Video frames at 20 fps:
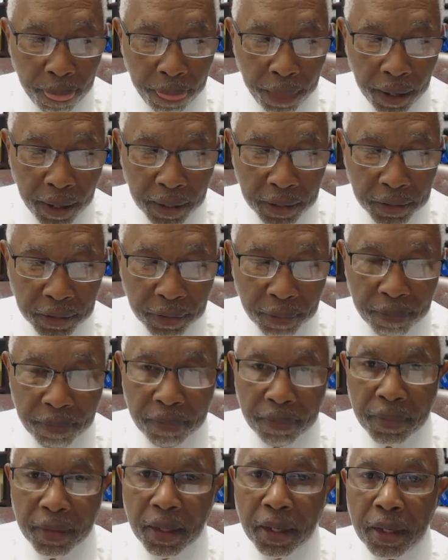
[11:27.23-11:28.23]
Thus,
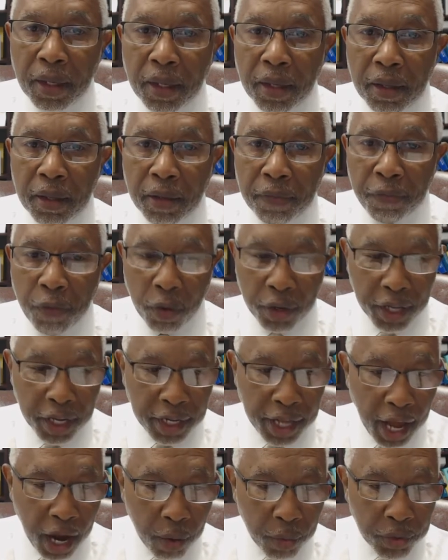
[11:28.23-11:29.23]

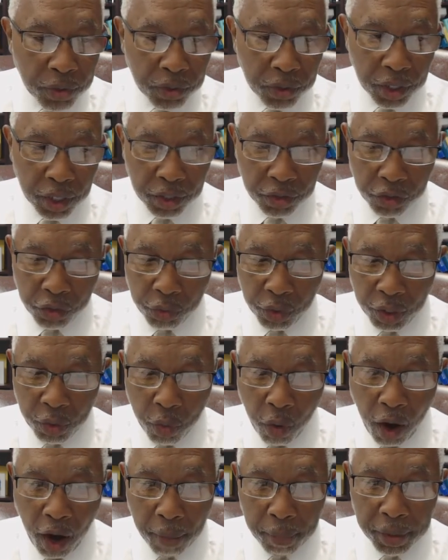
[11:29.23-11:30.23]
48 hours is the
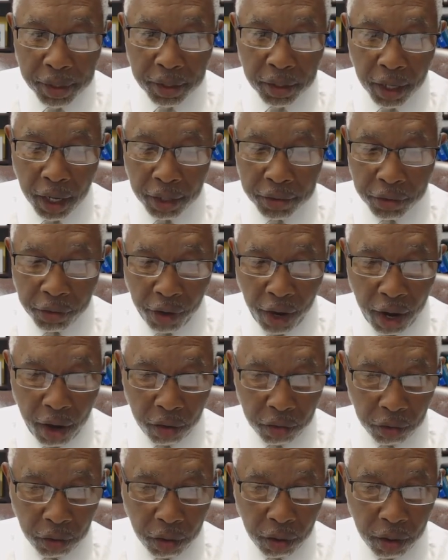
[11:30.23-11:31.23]
requirement under
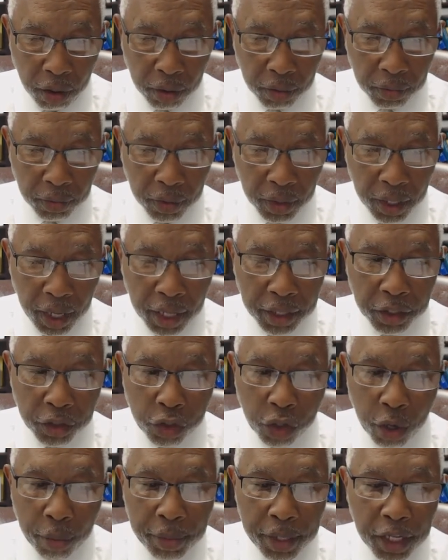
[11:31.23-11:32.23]
our law, and the
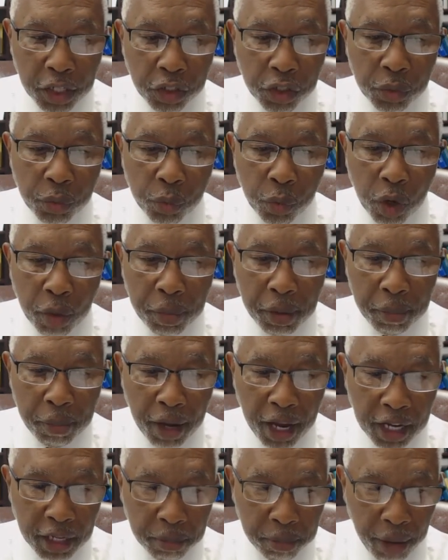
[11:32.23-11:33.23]
determination will be
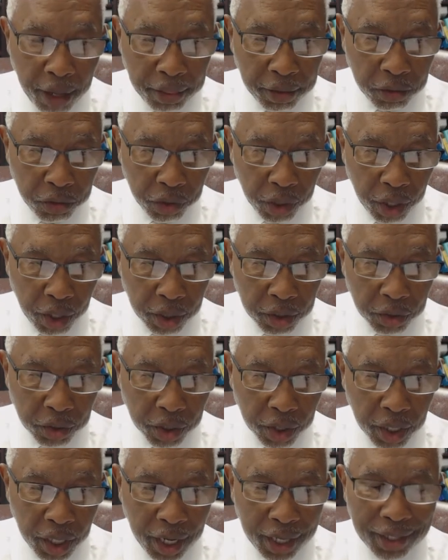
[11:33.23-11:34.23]
made by the
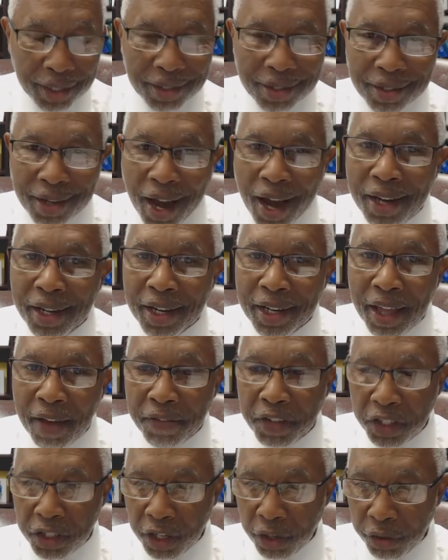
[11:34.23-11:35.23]
judge and is not an
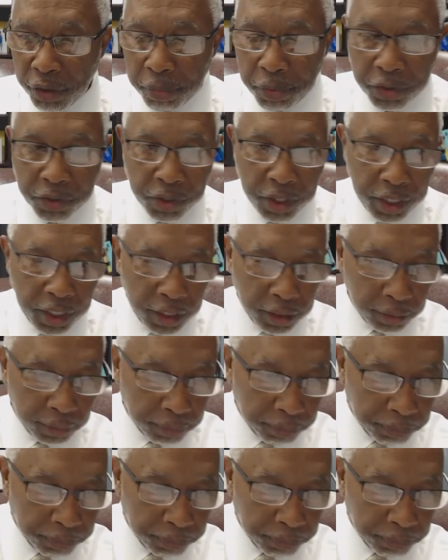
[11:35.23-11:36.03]
adversary proceeding.